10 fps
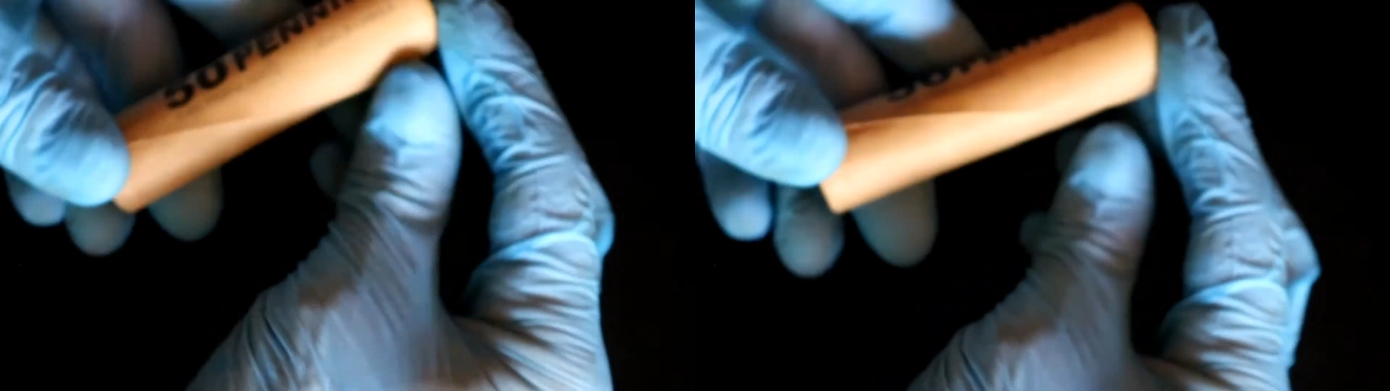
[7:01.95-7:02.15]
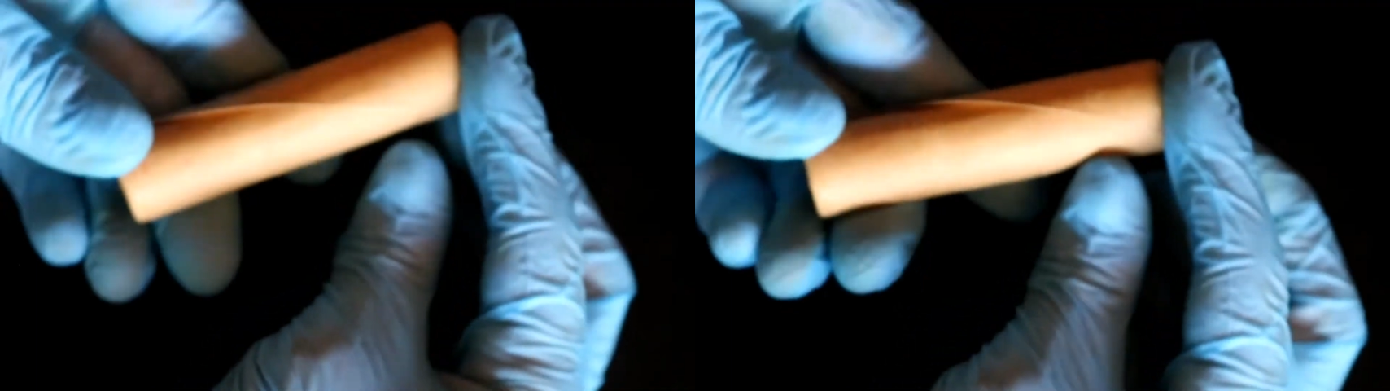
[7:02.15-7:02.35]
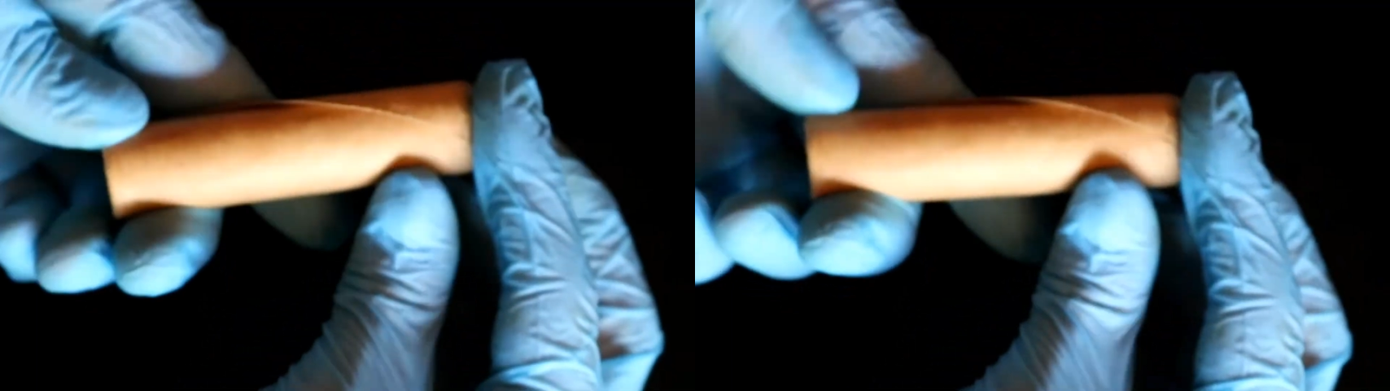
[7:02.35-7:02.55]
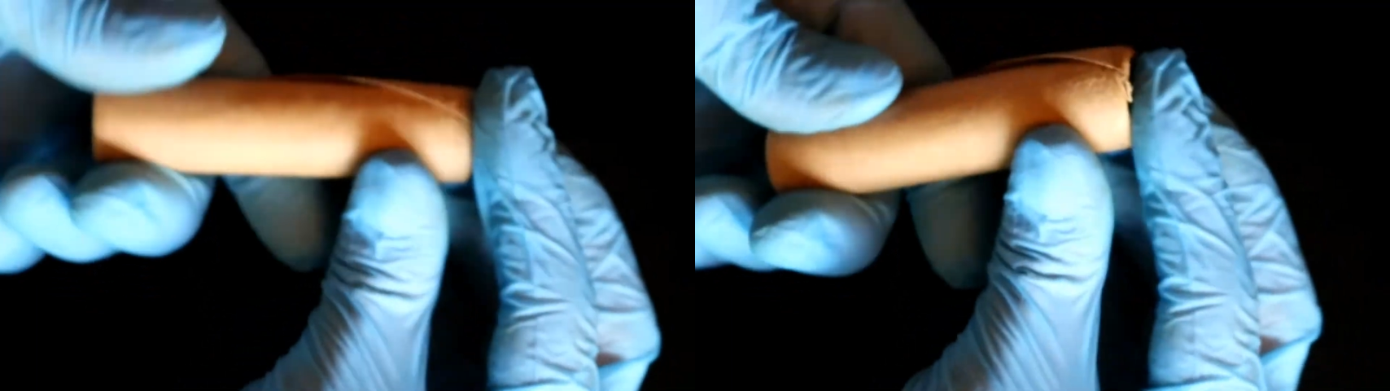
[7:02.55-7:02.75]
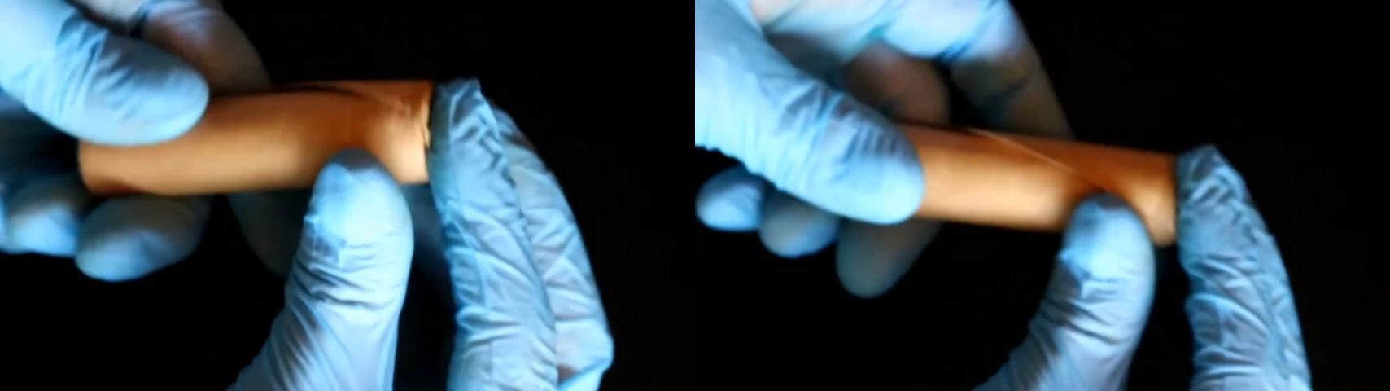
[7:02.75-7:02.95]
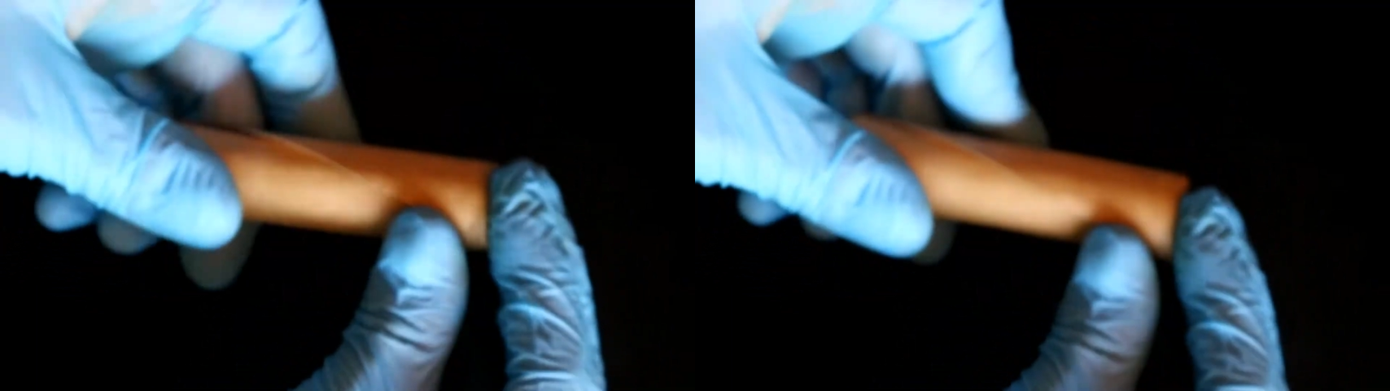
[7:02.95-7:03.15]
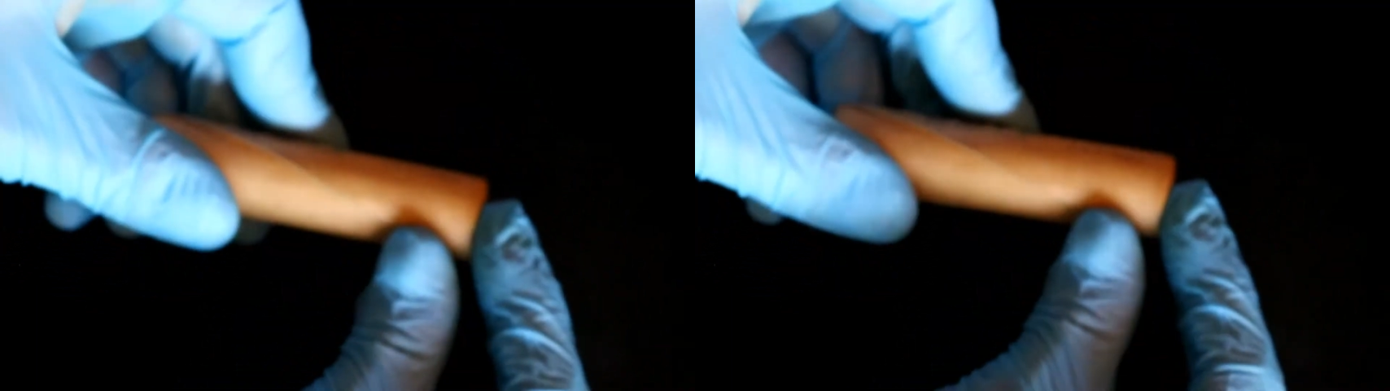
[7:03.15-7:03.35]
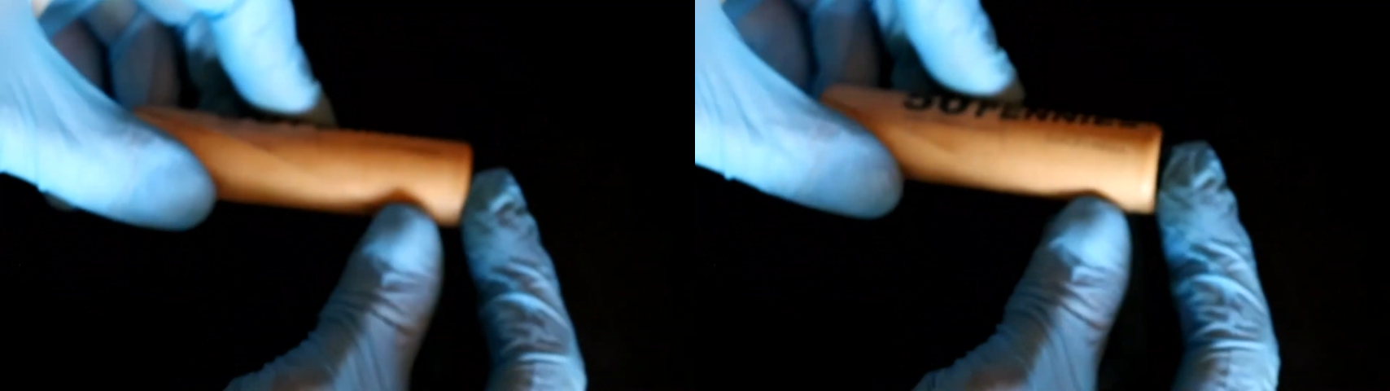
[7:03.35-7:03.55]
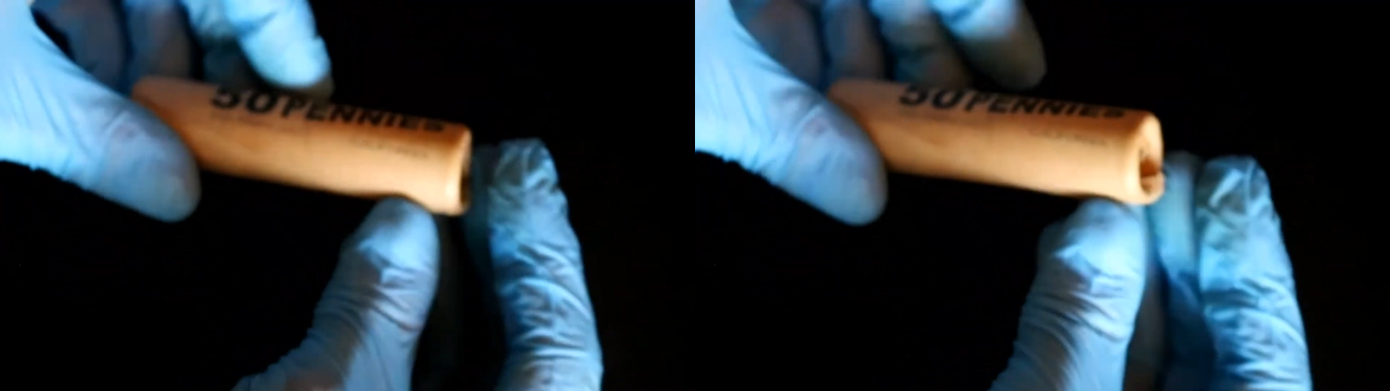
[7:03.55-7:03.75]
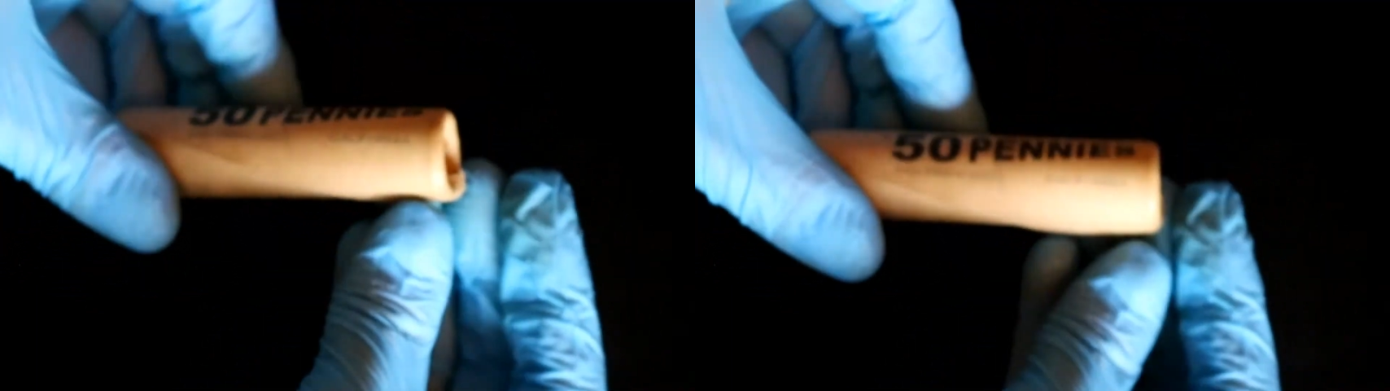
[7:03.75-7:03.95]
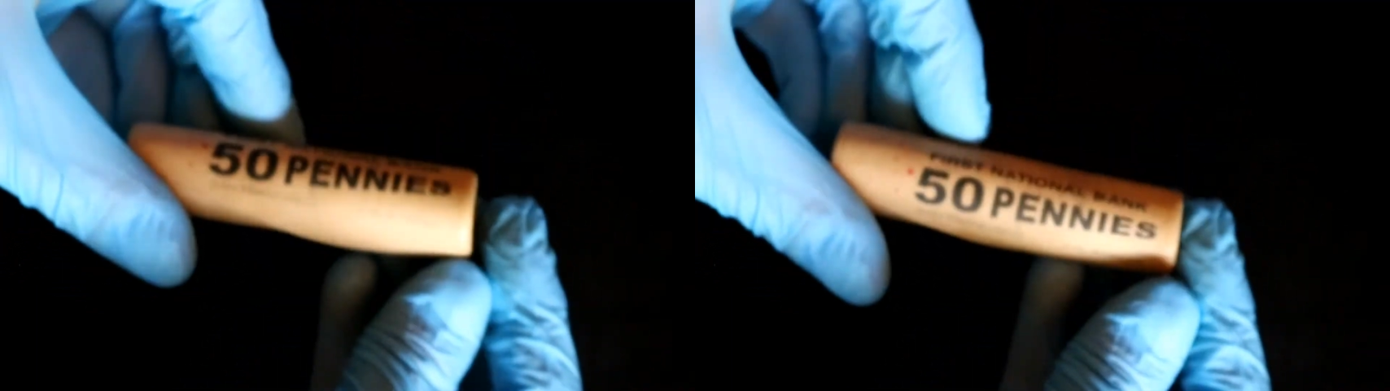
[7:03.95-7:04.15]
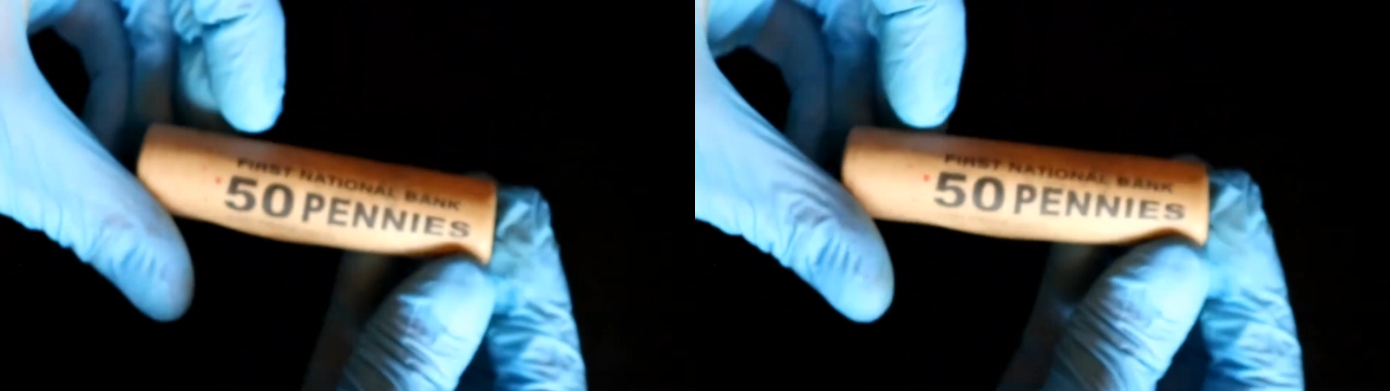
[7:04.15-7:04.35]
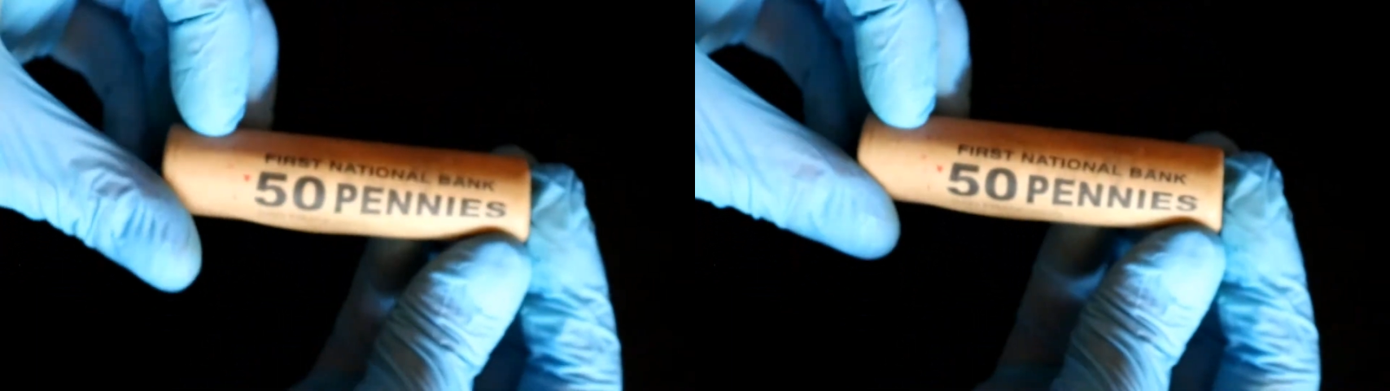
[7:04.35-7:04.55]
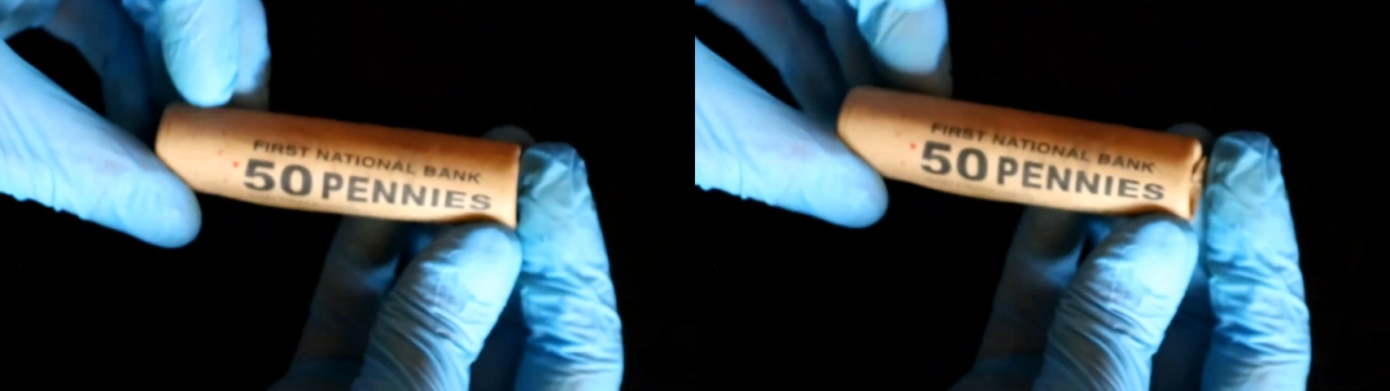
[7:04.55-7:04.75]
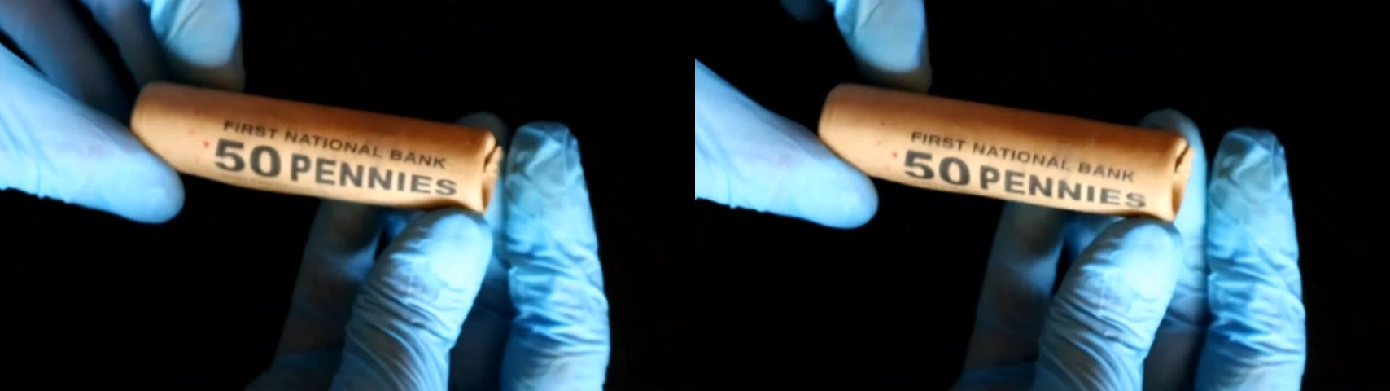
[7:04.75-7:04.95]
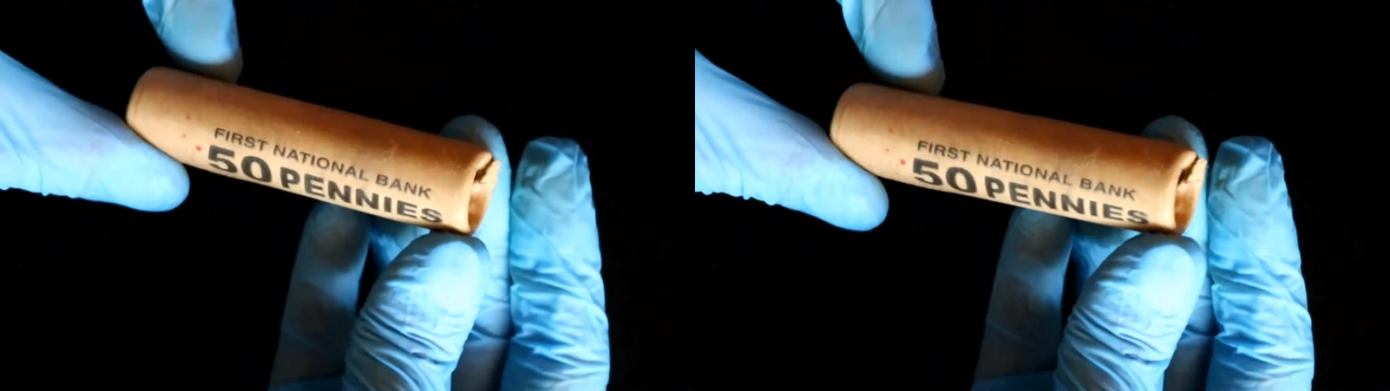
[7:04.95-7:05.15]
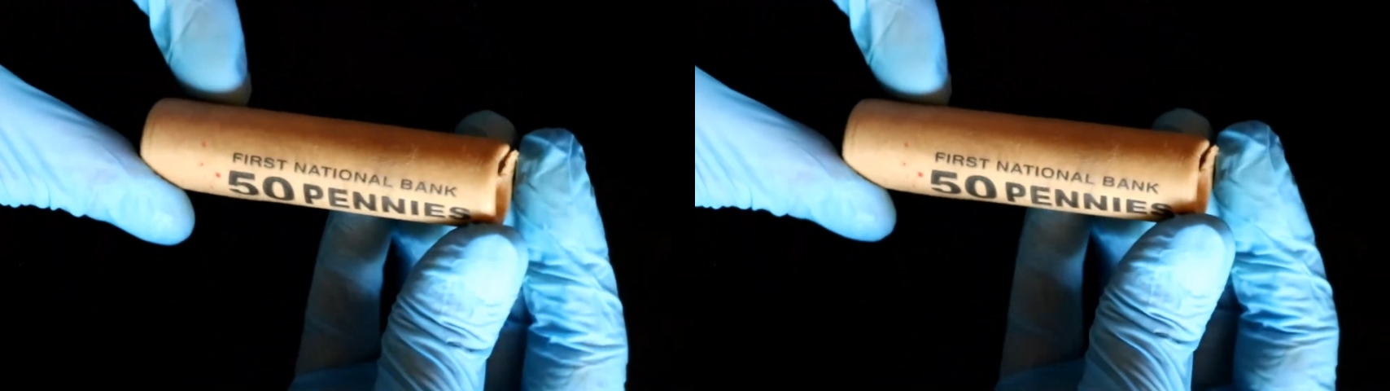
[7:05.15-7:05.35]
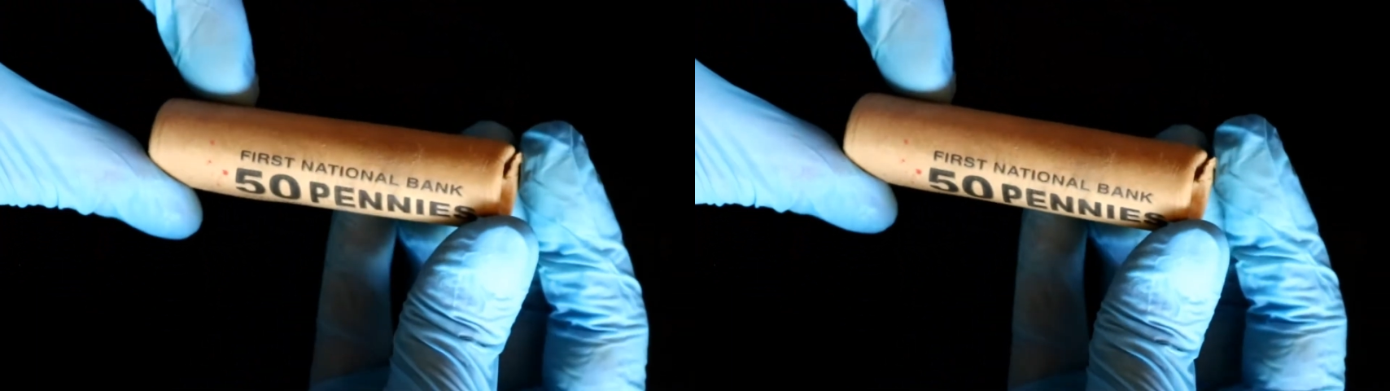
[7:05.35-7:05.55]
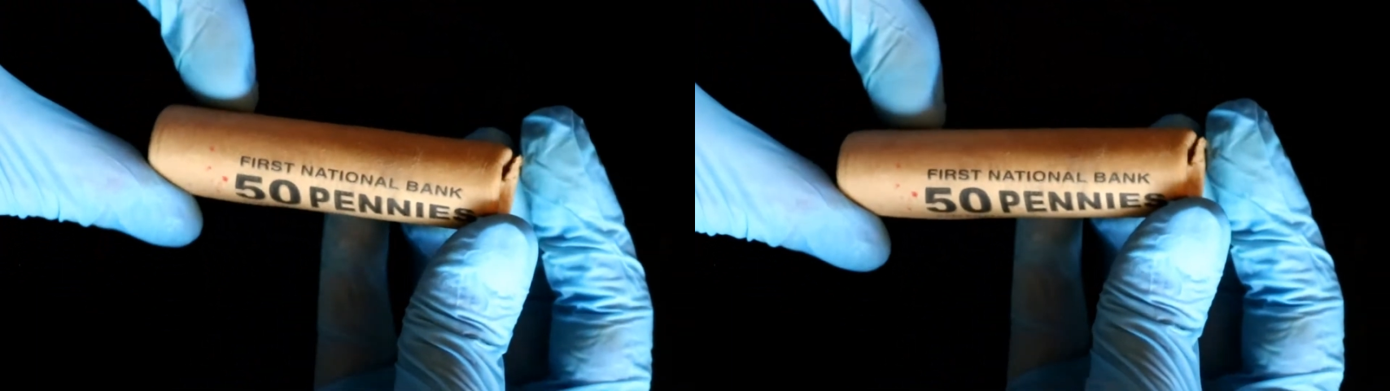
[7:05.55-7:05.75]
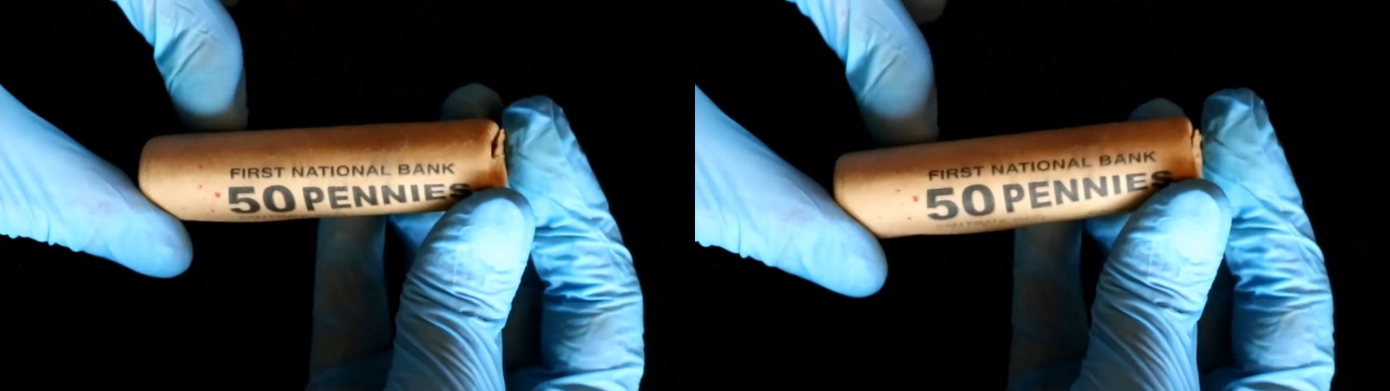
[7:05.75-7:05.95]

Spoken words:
Nobody's mouth can be seen.